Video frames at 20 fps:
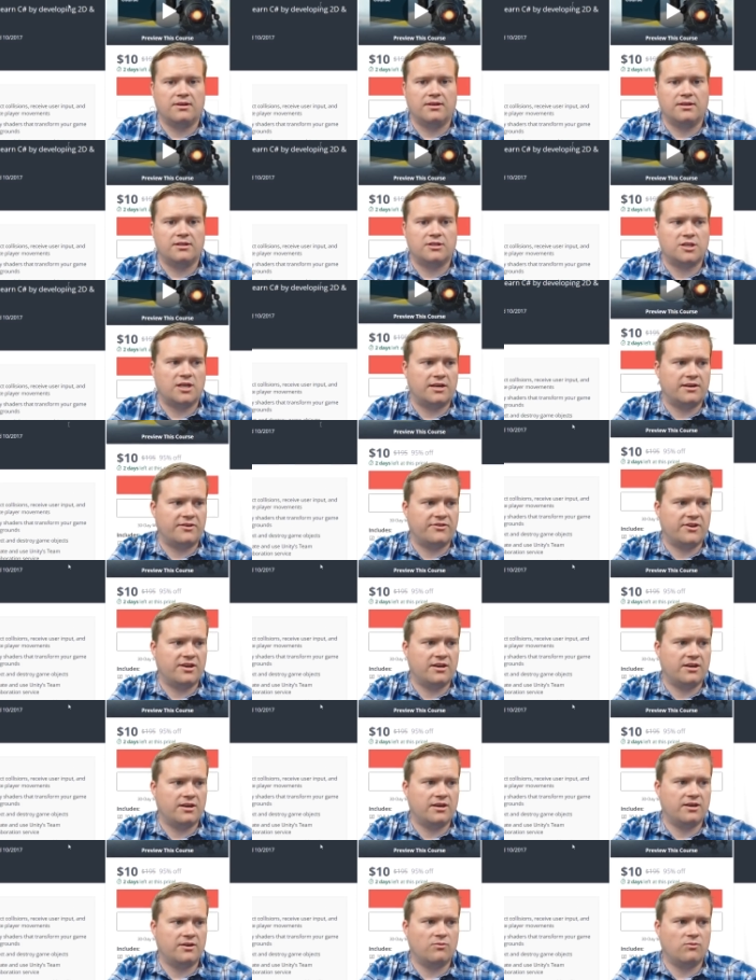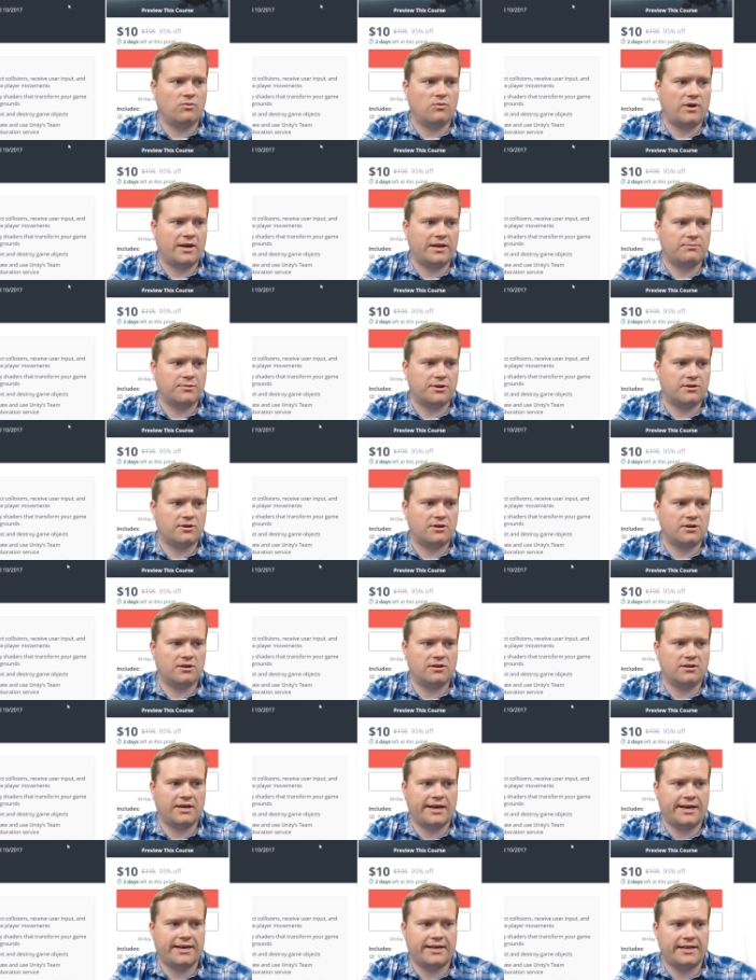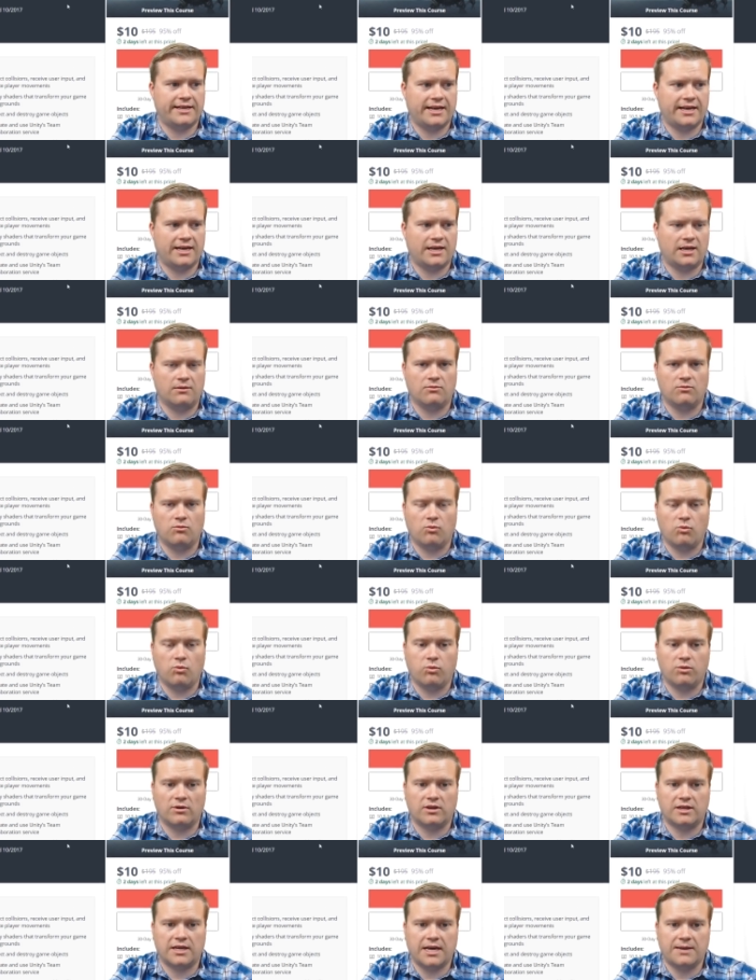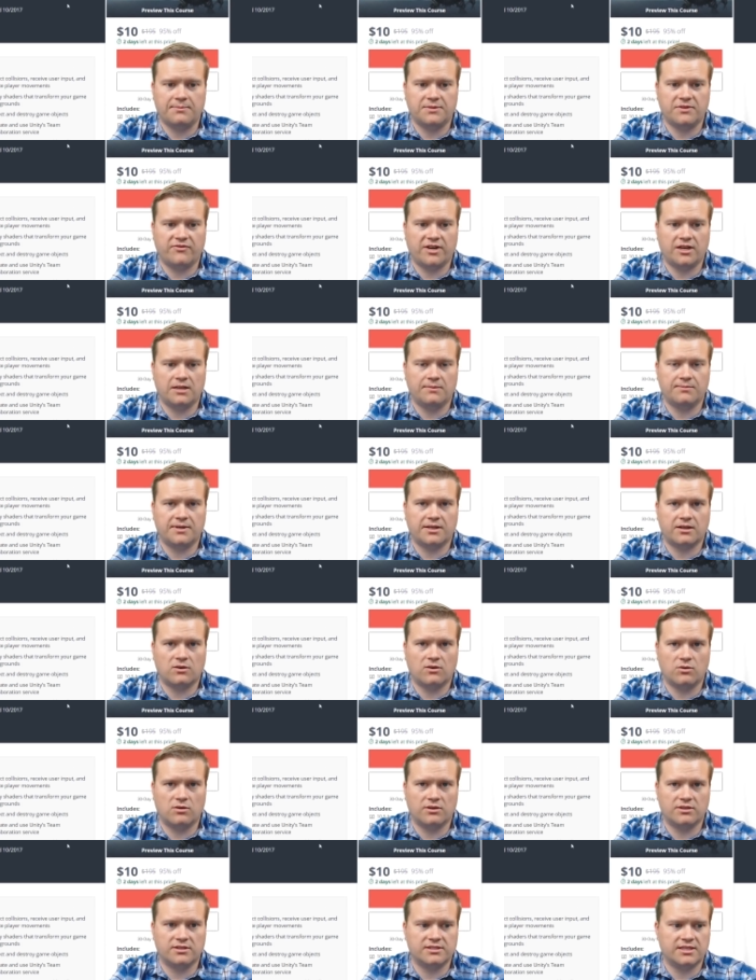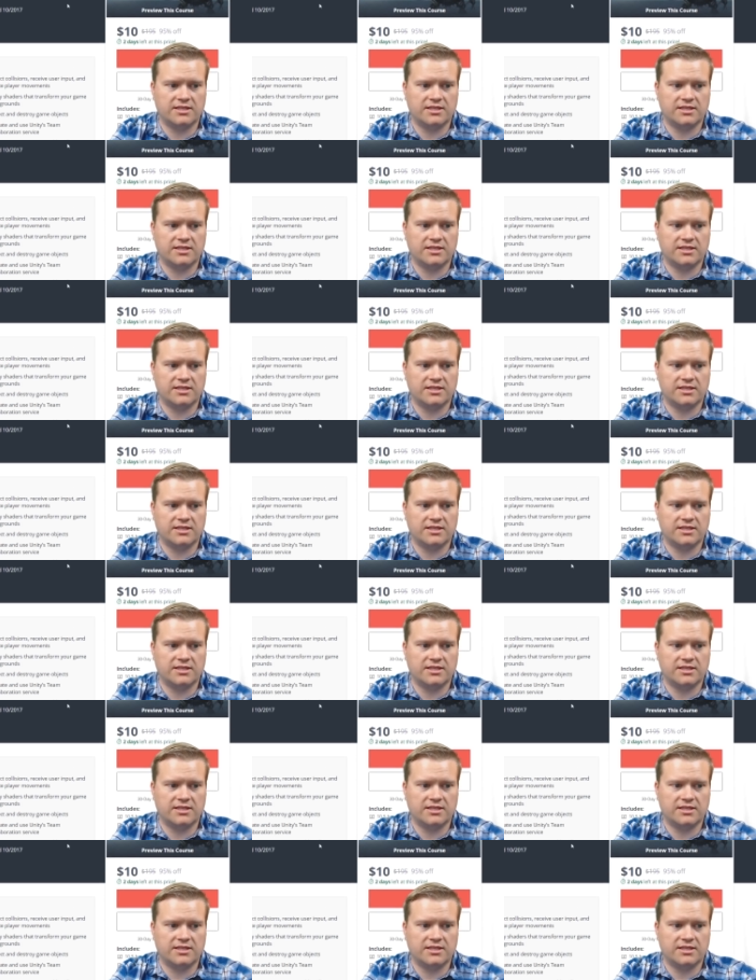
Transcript: Jonathan Weinberger had a game development course